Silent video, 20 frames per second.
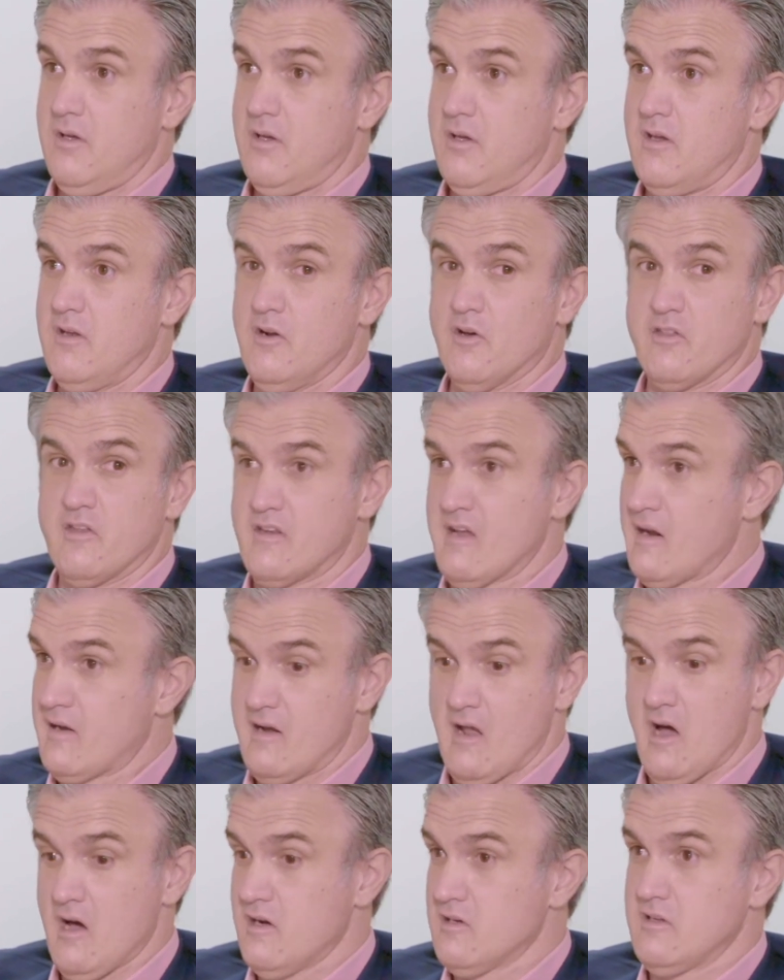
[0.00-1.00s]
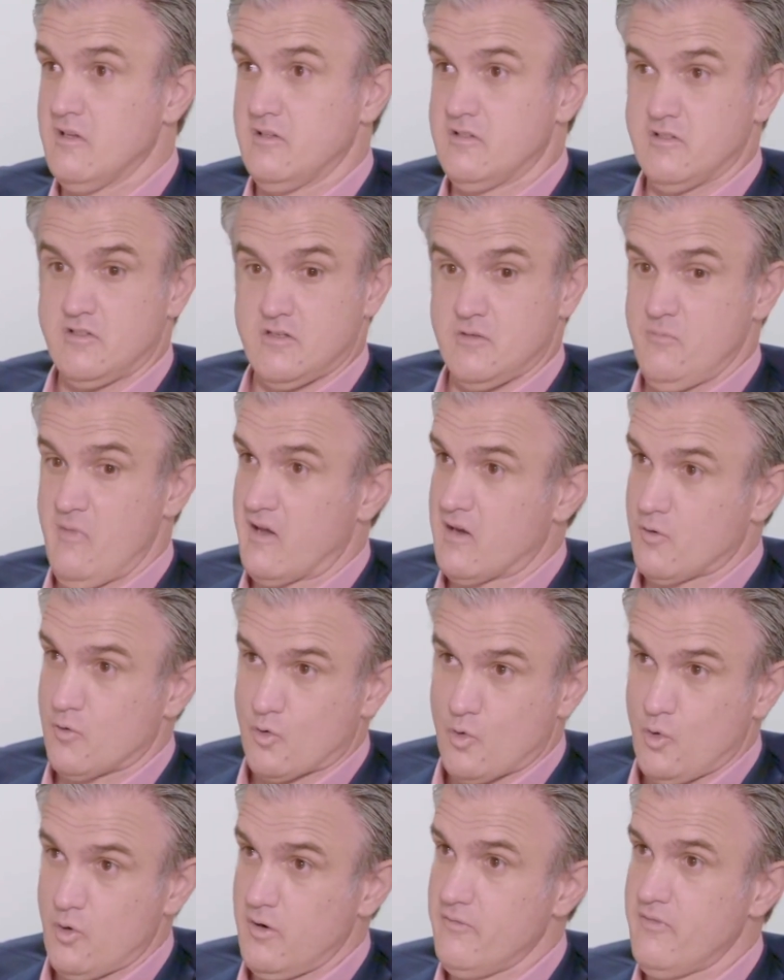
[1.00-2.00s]
You know, the technology just to
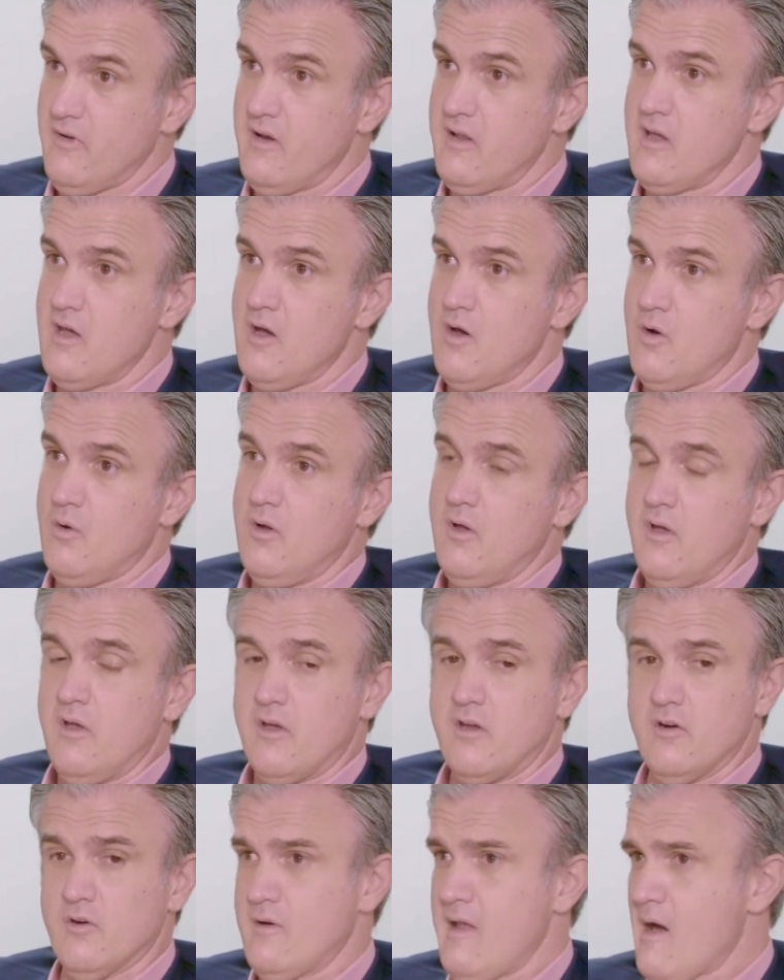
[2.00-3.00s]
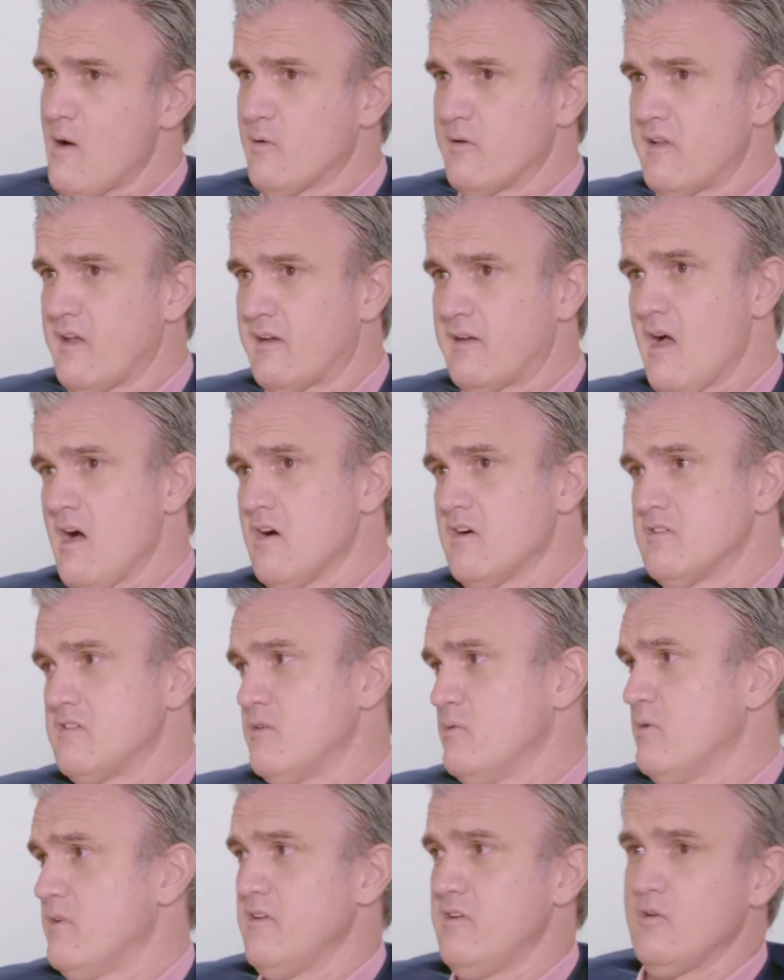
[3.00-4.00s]
record a video. You know, now with
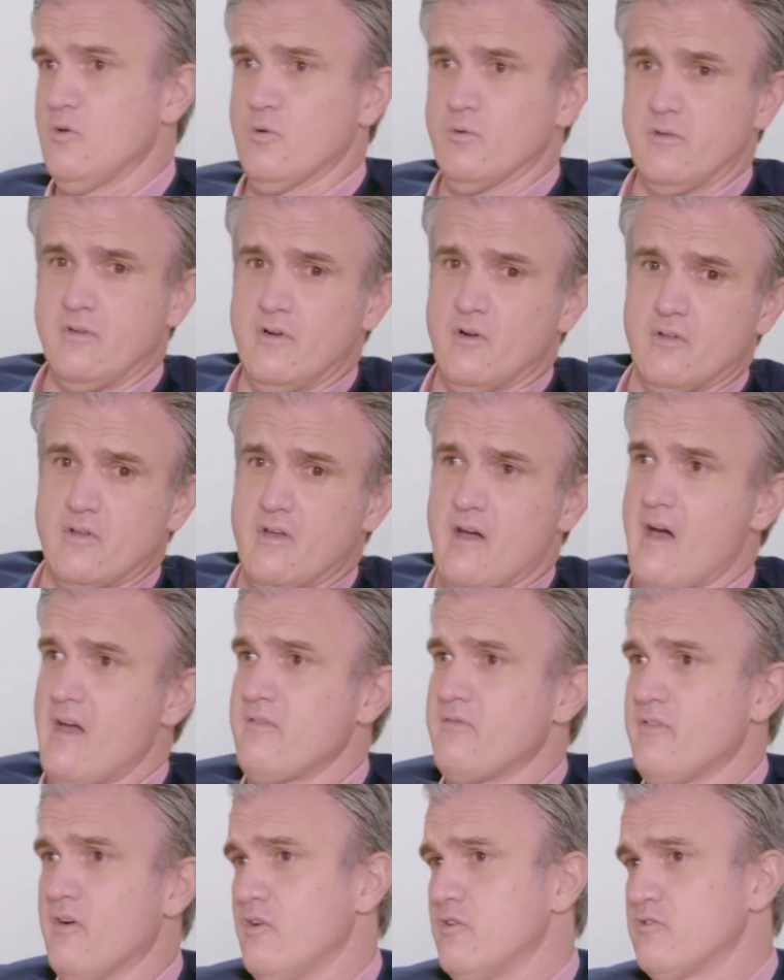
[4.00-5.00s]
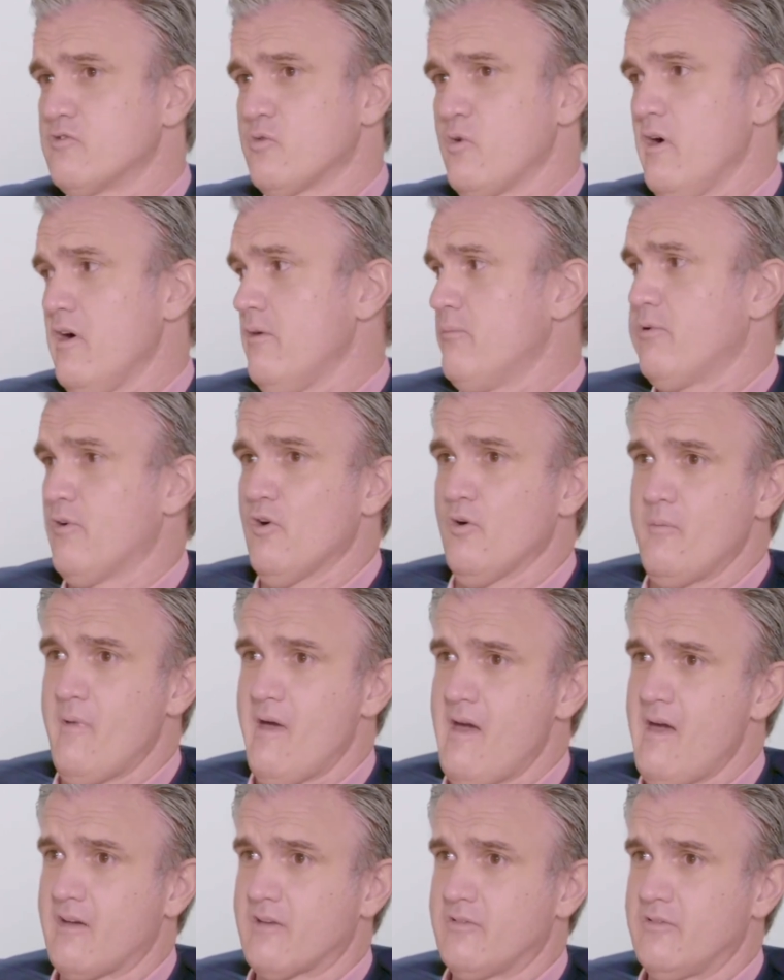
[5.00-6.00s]
technology with the new, the iPhone 12 Pro
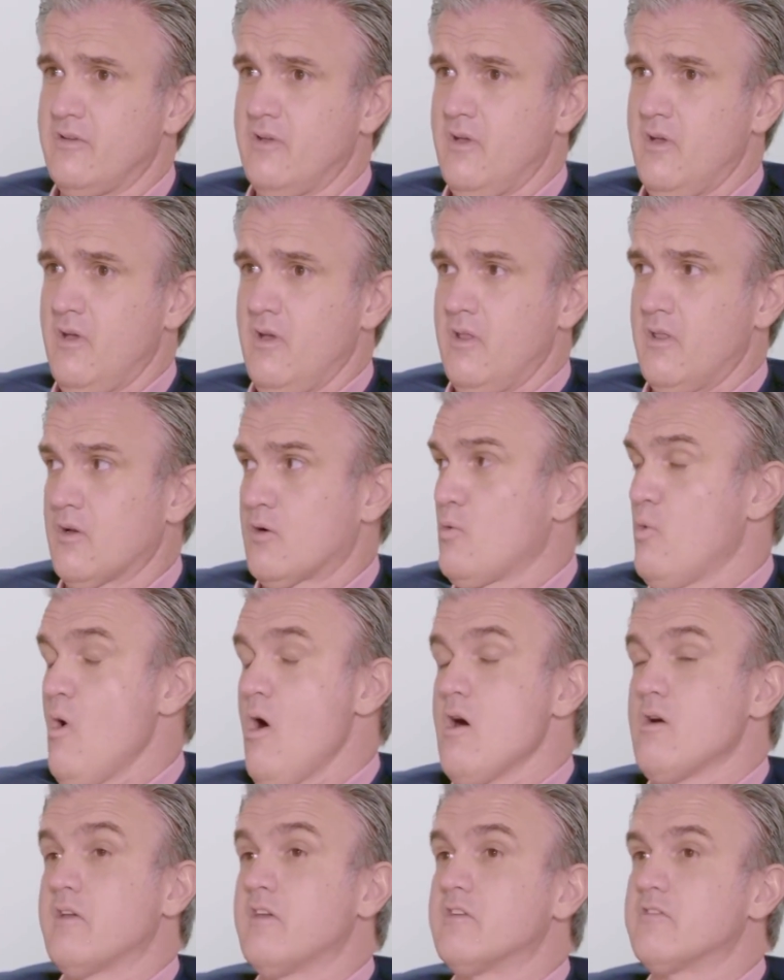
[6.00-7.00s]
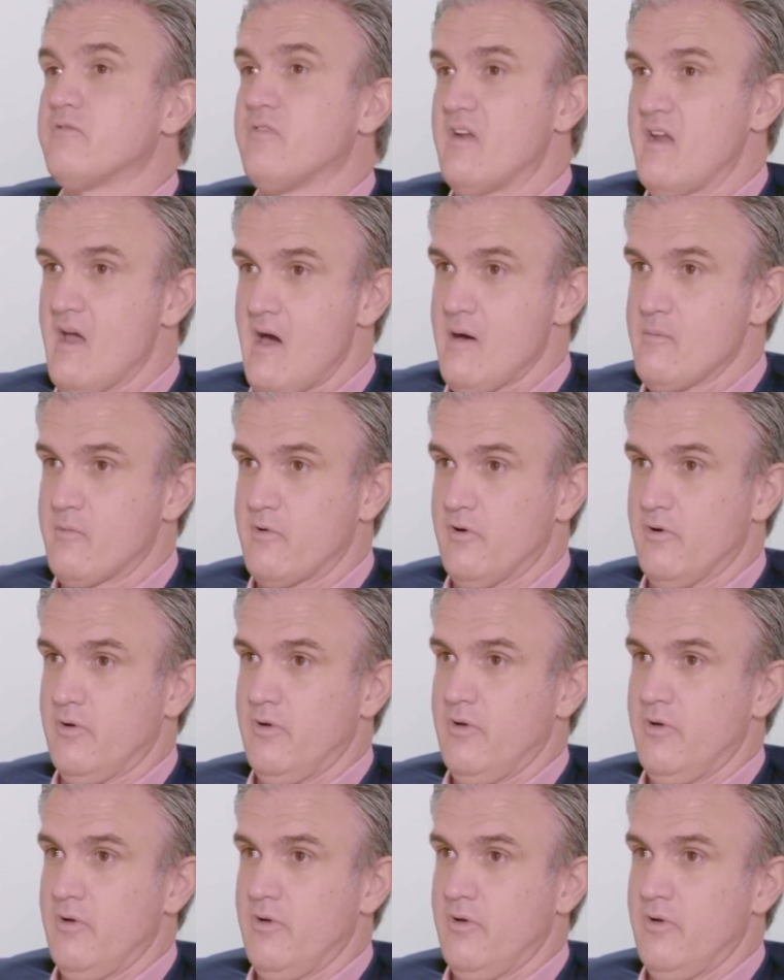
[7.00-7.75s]
Max, the quality is phenomenal.